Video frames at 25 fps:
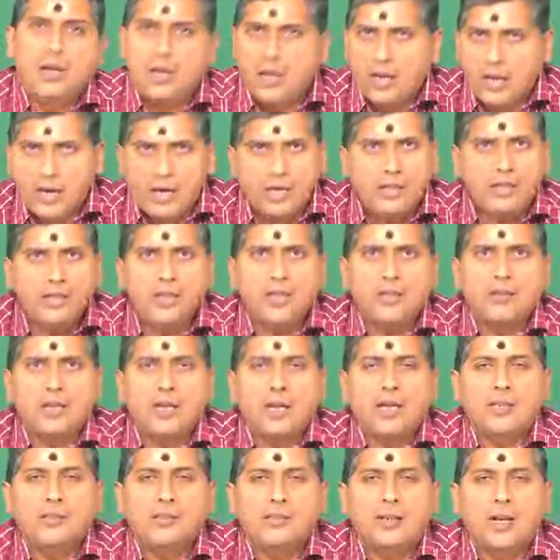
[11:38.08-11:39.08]
and their
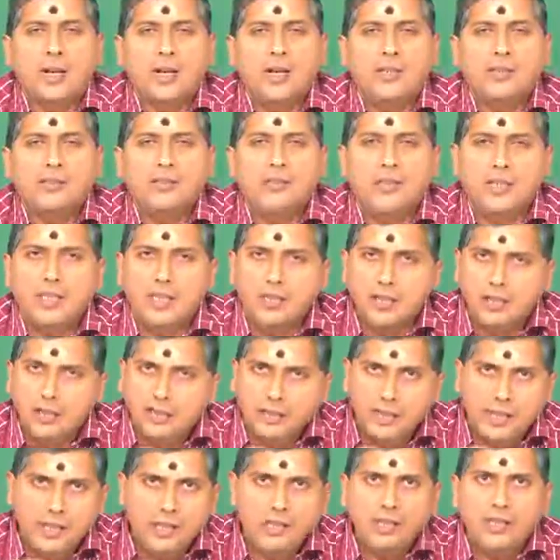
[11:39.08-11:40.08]
translates
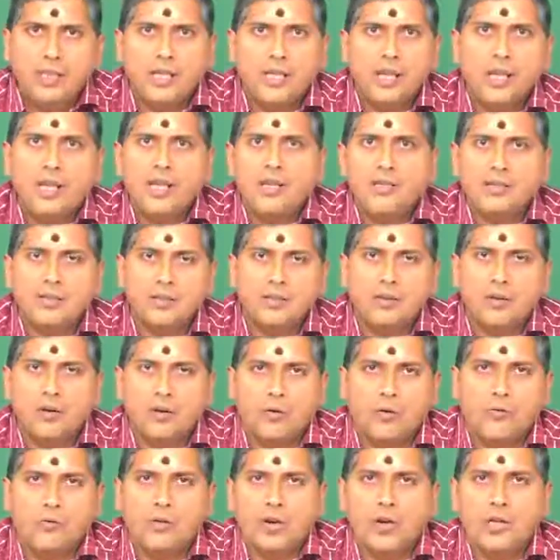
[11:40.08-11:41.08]
in the case
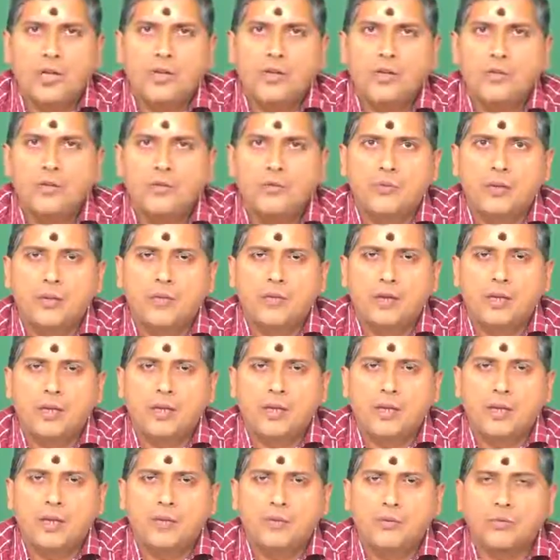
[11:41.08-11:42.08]
of continuous wavelet
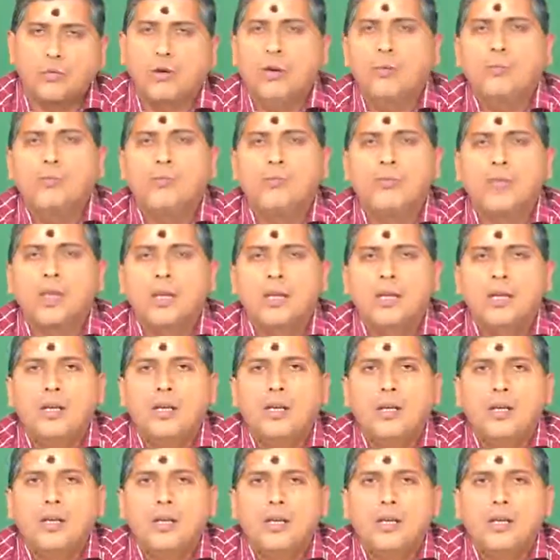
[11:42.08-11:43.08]
transform
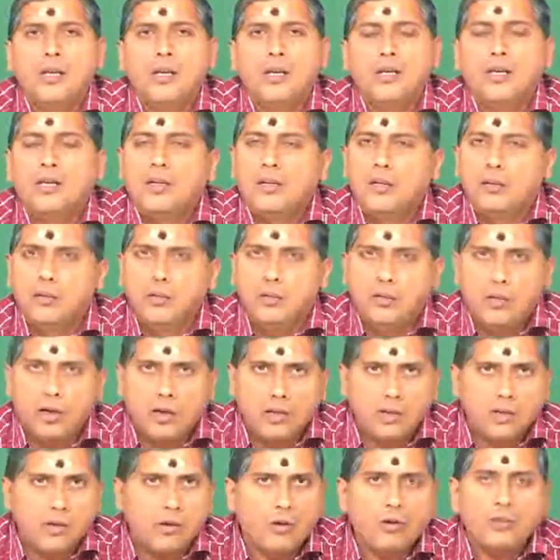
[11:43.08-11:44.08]
do
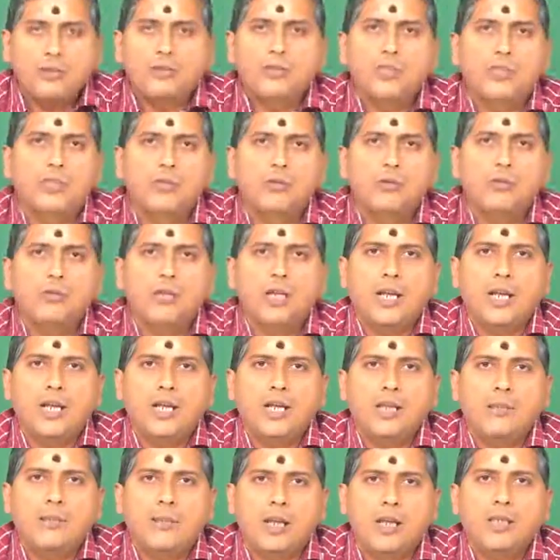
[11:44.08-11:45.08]
not constitute
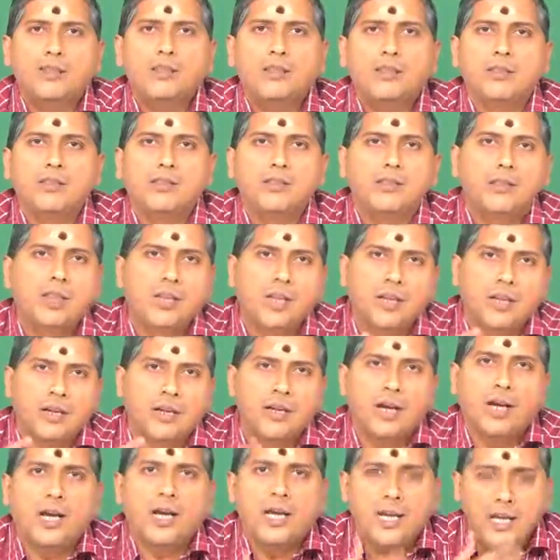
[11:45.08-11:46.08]
any basis, they are
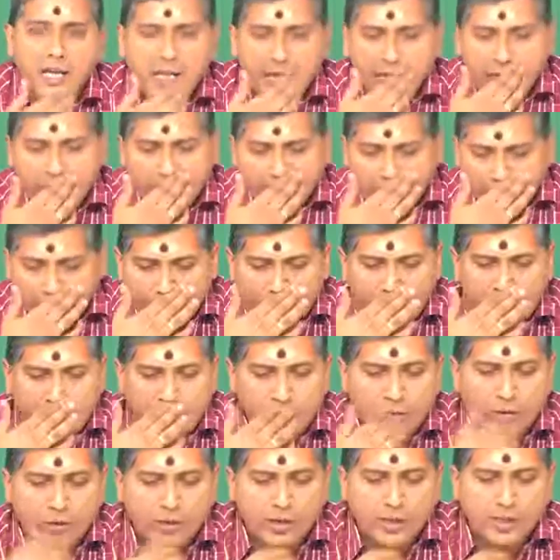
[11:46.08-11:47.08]
highly
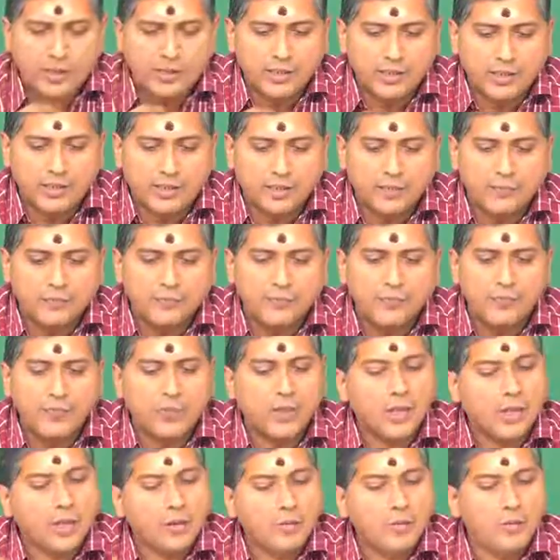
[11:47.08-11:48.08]
dependent on each other.
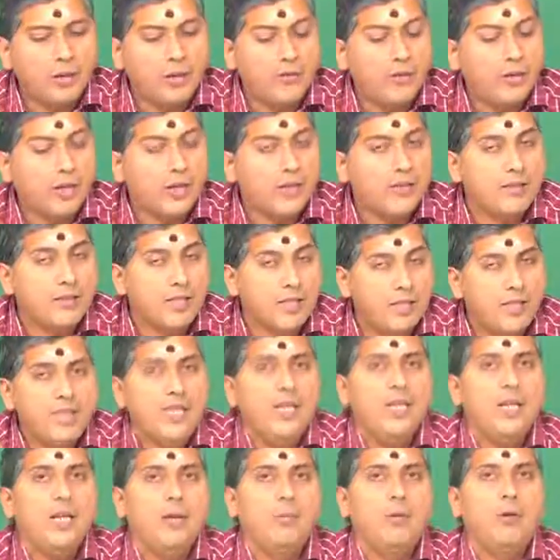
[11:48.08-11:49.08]
But whereas in
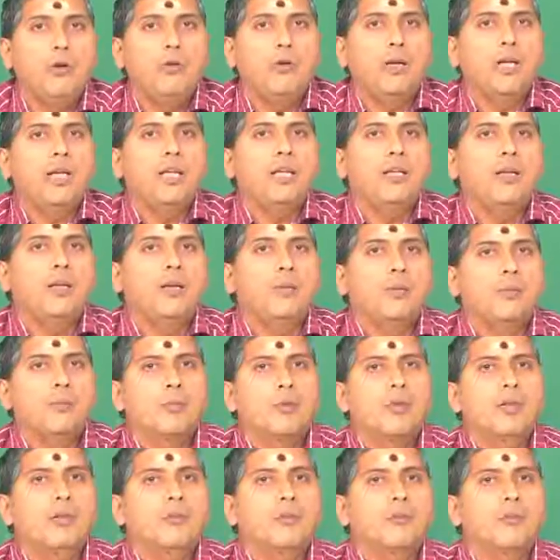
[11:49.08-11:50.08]
DWT,
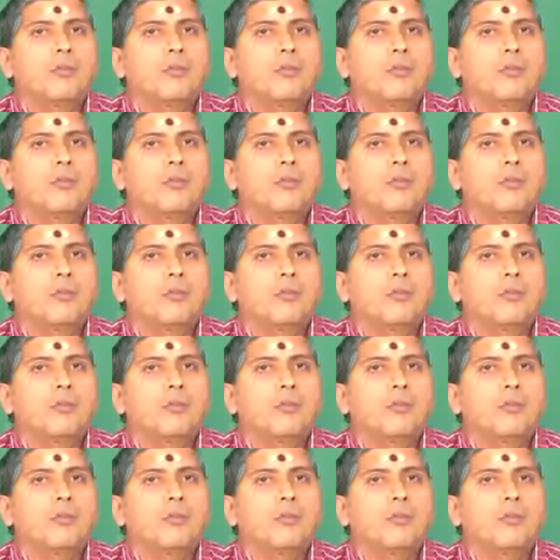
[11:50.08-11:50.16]
remember